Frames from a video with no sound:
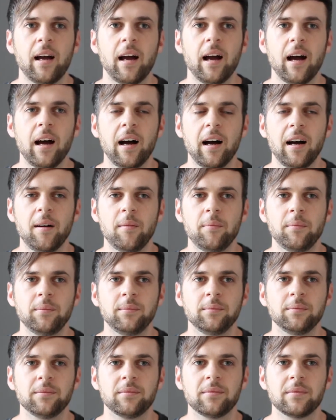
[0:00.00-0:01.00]

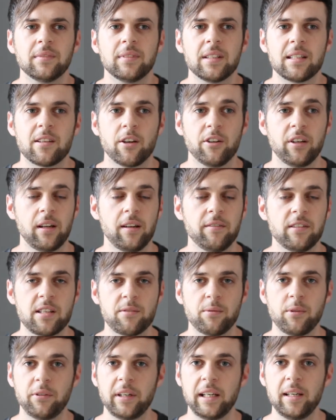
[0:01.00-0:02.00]
So none of
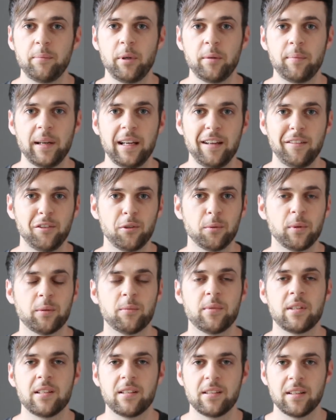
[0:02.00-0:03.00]
us were really prepared for
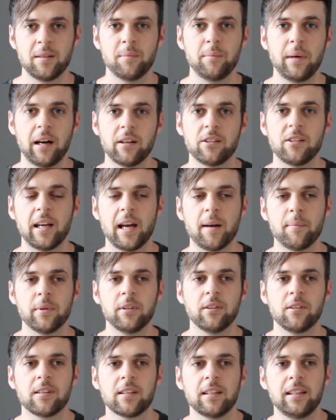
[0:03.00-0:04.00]
what was about to
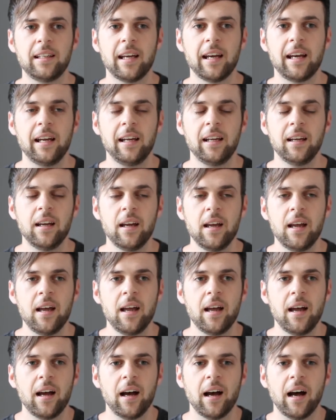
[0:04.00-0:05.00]
happen on the day.
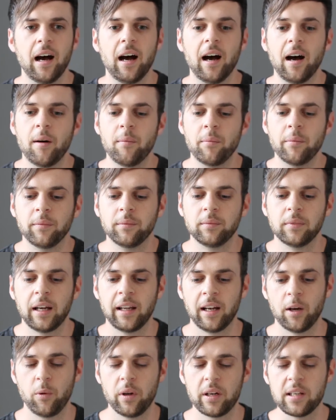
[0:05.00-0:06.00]
And
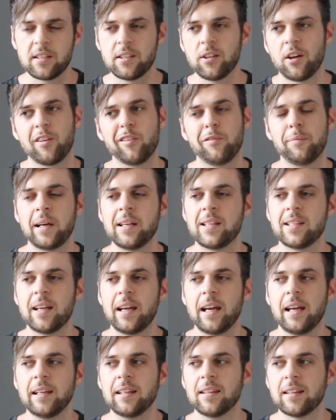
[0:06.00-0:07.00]
I want to start off by
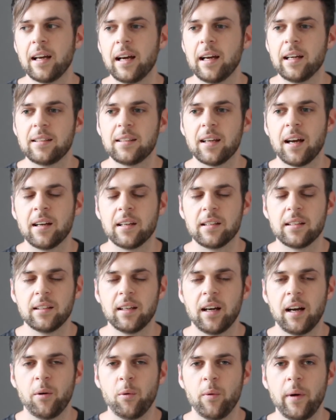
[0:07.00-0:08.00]
saying that
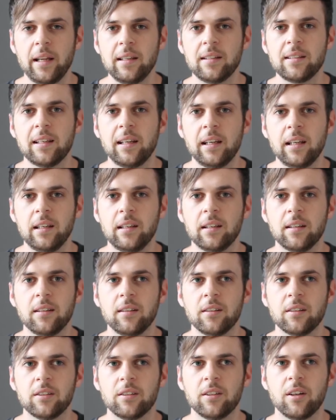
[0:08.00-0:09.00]
I went
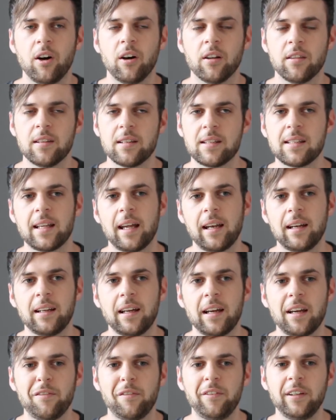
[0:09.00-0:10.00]
in on the
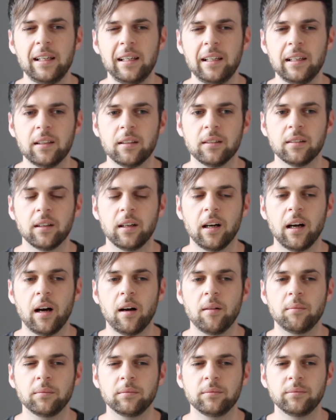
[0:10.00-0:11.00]
Saturday feeling
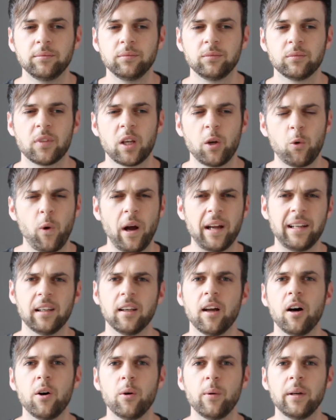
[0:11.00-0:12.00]
quite
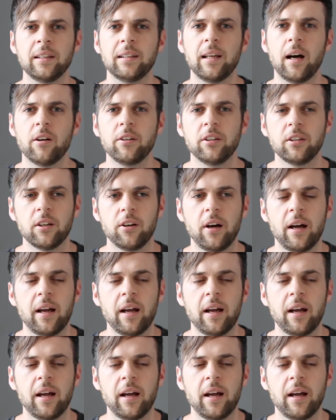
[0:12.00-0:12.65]
low and down.